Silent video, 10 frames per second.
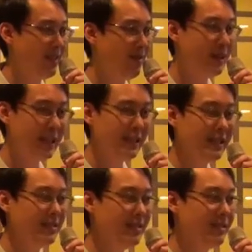
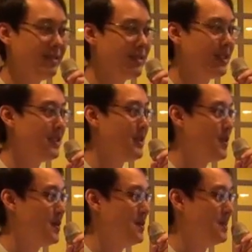why the Chinese
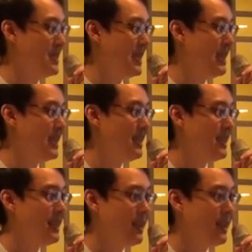want to say